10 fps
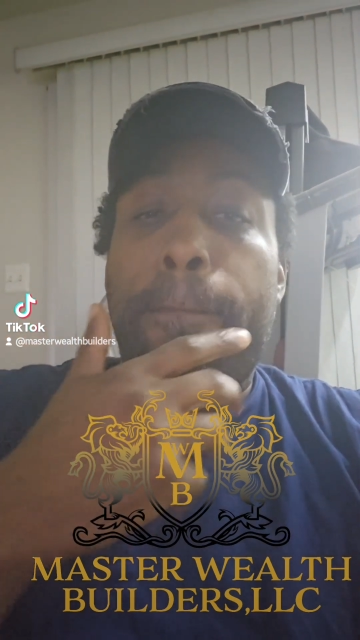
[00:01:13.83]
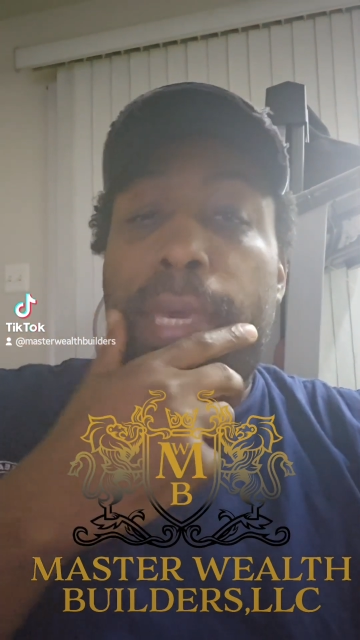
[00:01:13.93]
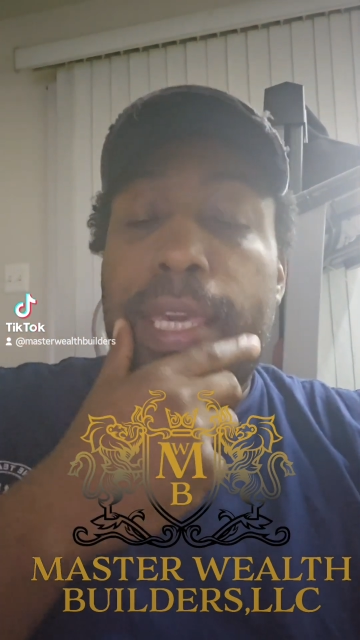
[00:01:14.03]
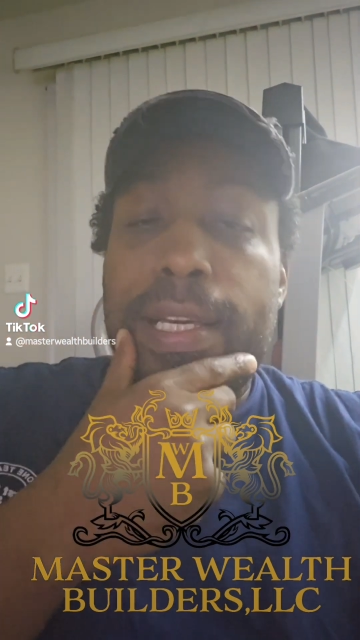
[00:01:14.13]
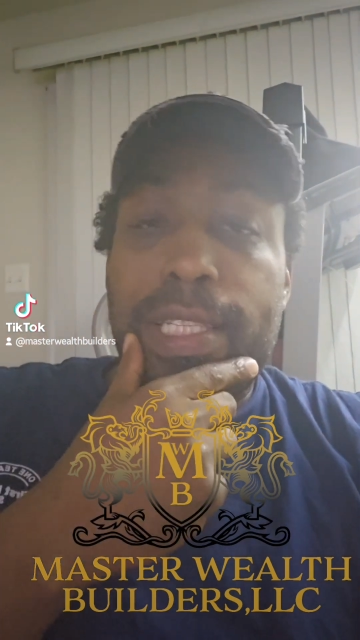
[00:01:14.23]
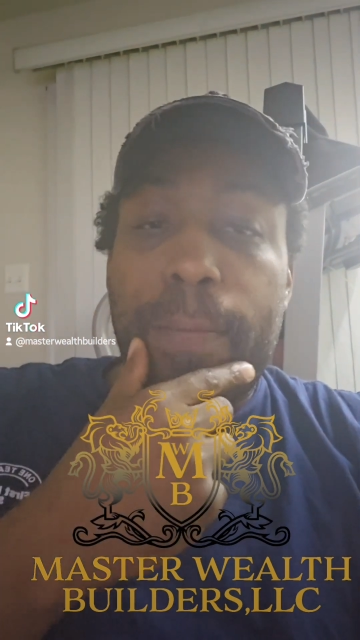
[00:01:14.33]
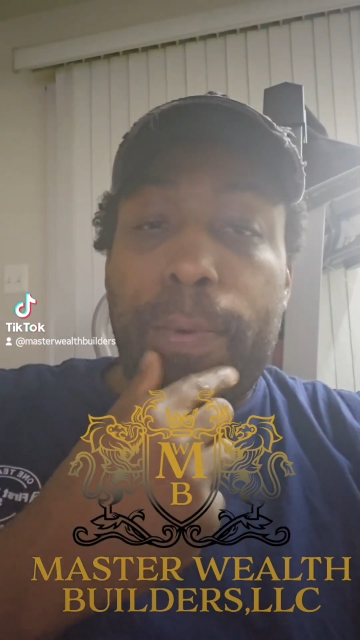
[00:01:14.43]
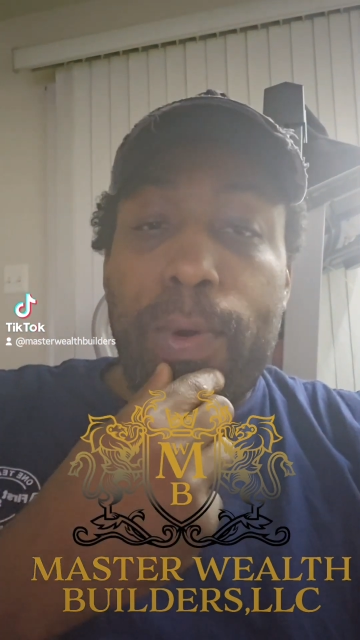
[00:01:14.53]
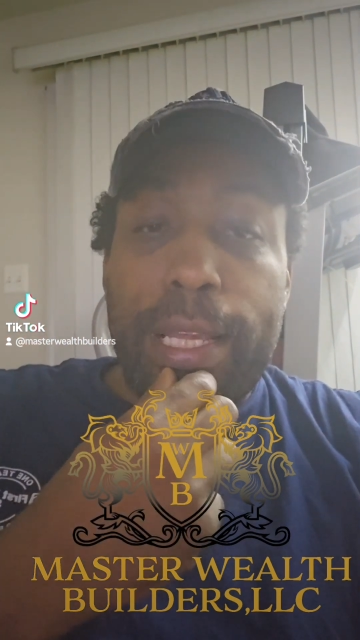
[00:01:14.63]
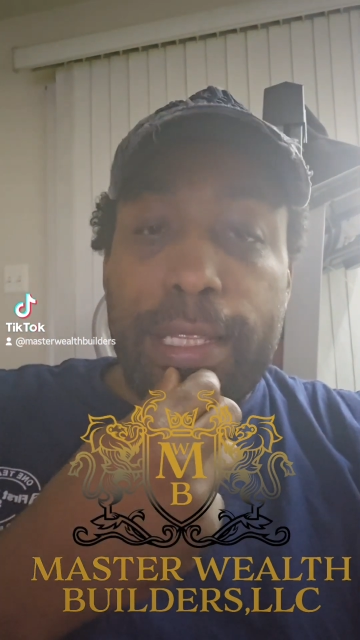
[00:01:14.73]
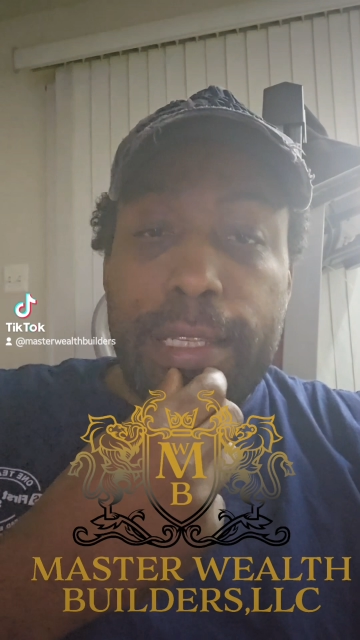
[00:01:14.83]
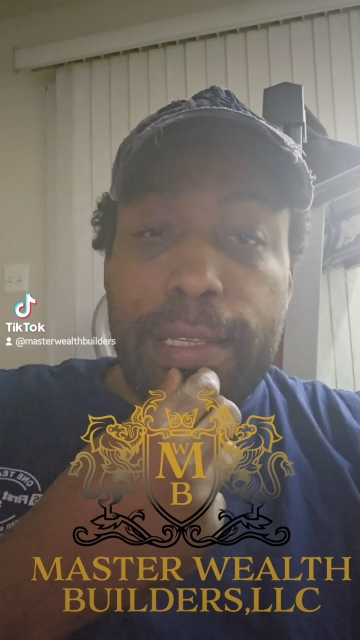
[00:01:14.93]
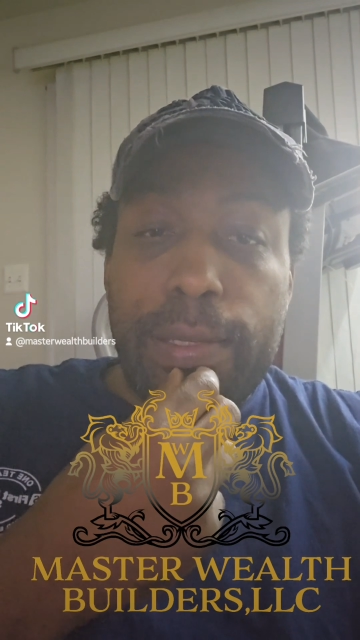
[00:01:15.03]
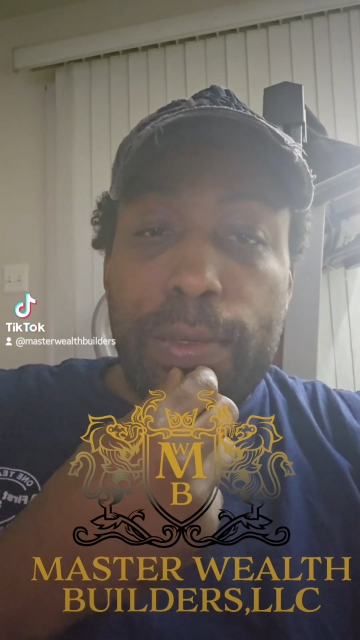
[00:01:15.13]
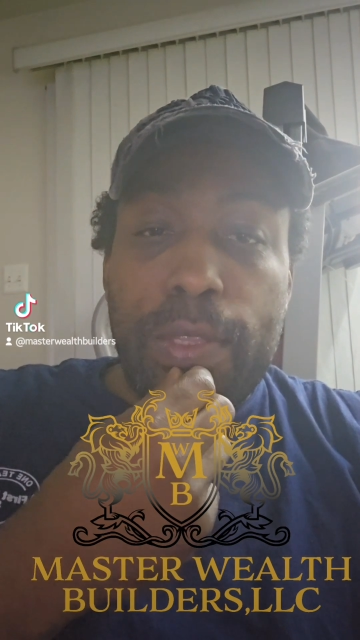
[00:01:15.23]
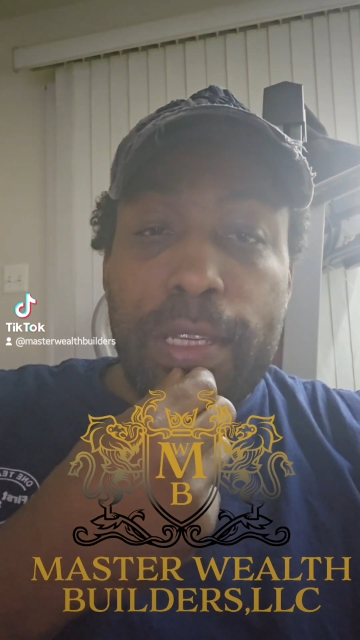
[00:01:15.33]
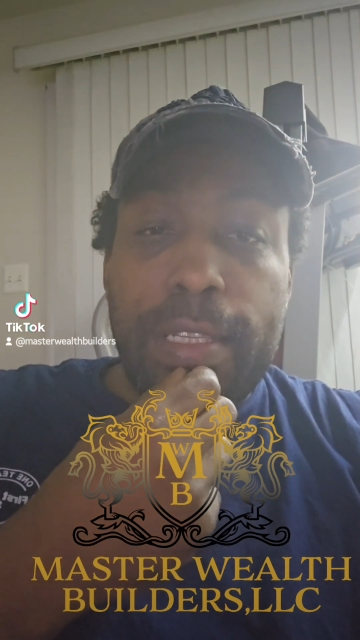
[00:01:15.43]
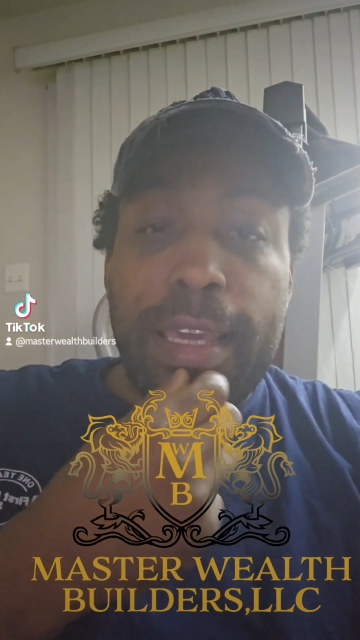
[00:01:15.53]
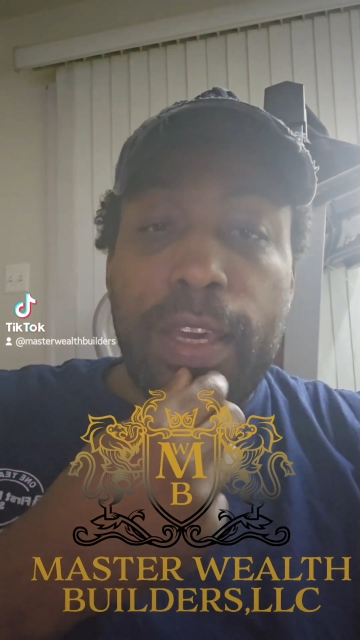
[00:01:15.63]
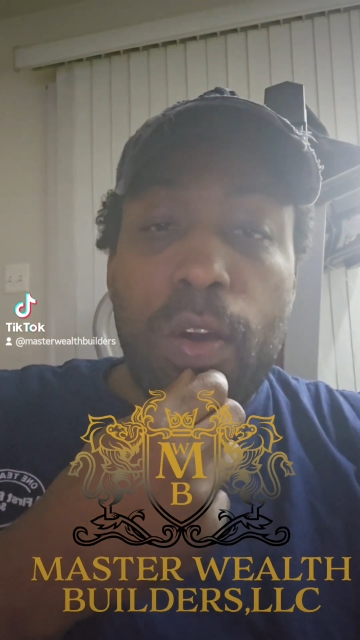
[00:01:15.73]
because it points to the
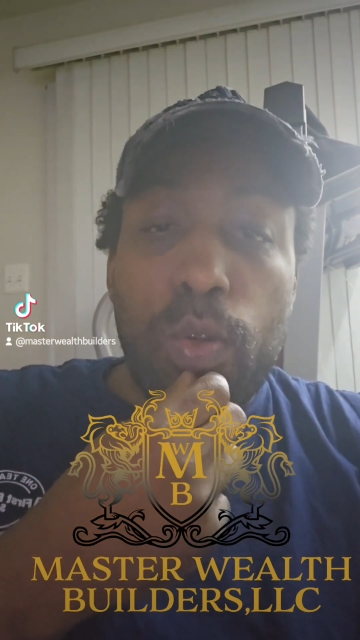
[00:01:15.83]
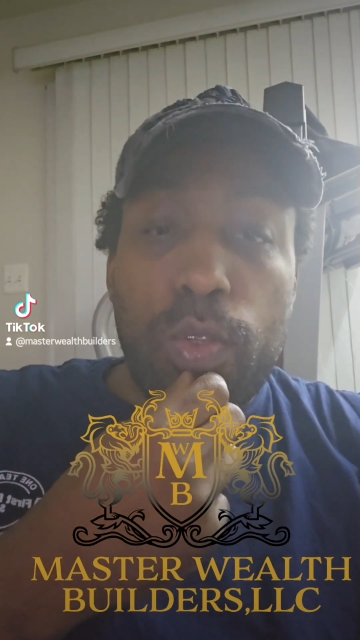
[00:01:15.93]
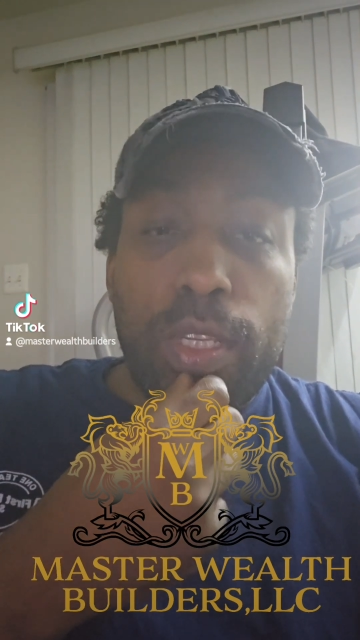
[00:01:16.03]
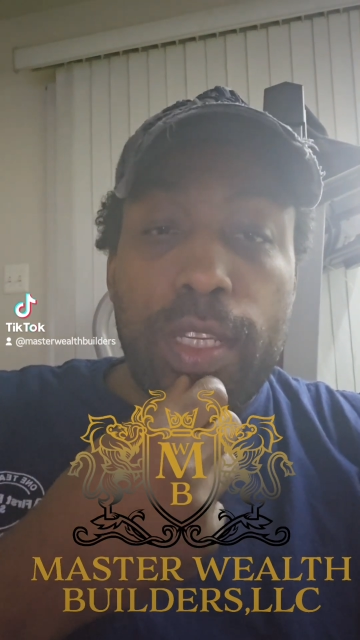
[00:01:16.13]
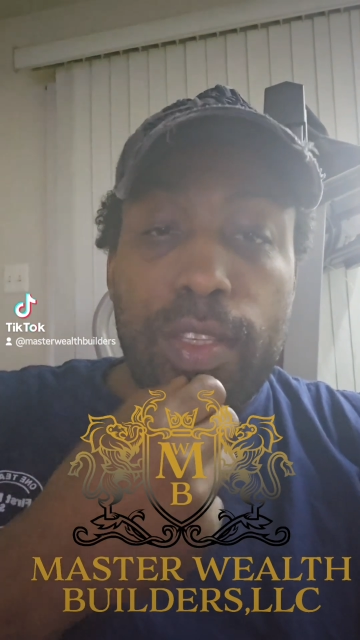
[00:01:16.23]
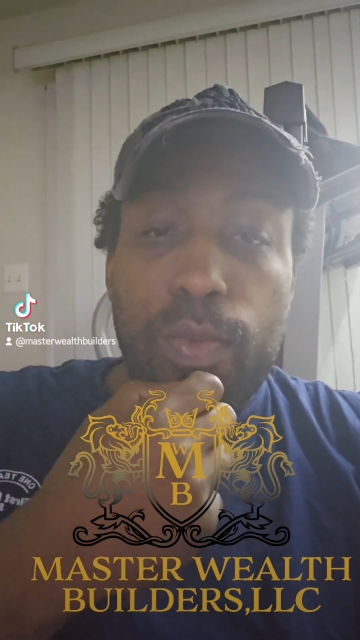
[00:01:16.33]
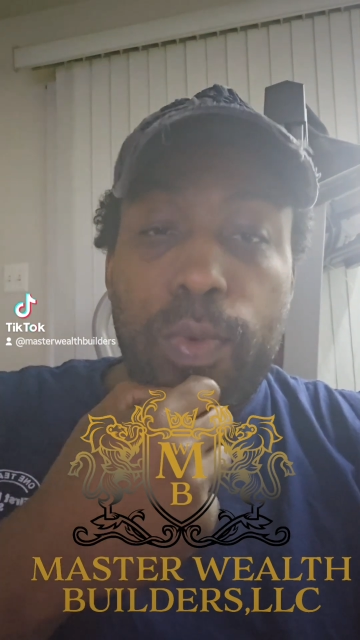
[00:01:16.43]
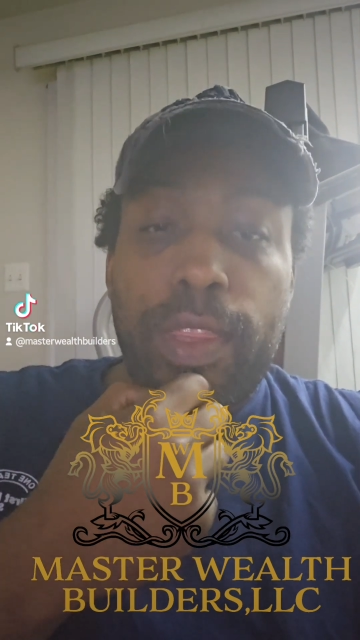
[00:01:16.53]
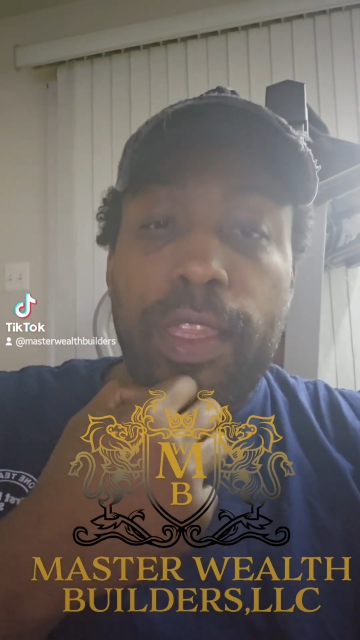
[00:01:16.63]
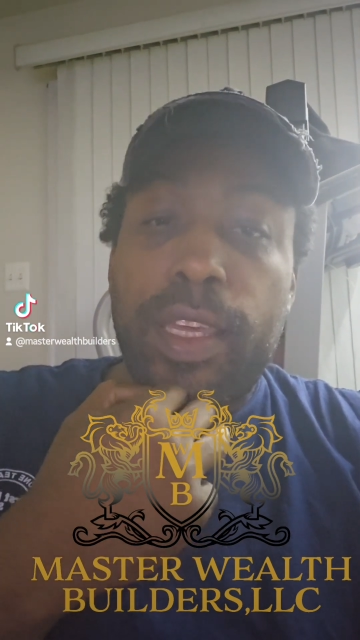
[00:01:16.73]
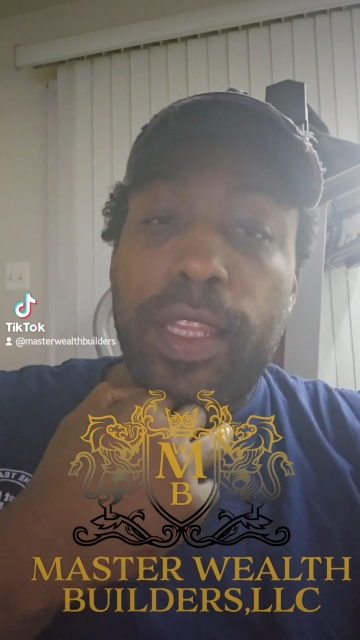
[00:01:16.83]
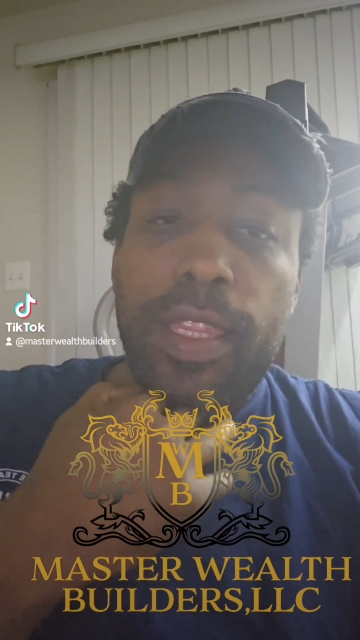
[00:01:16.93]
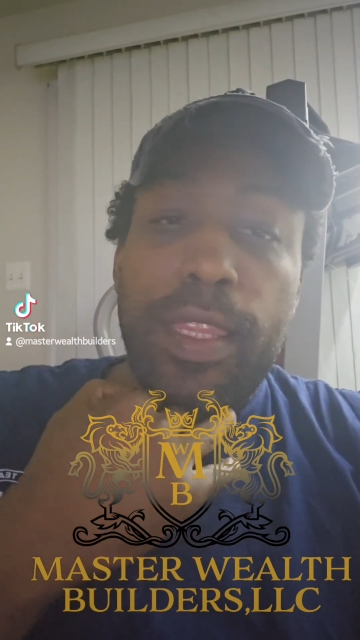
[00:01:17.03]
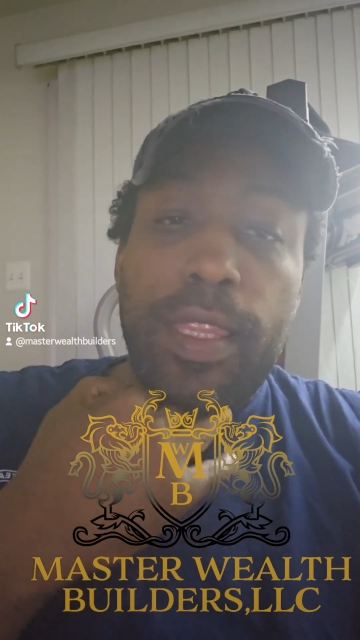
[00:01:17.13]
psychosis within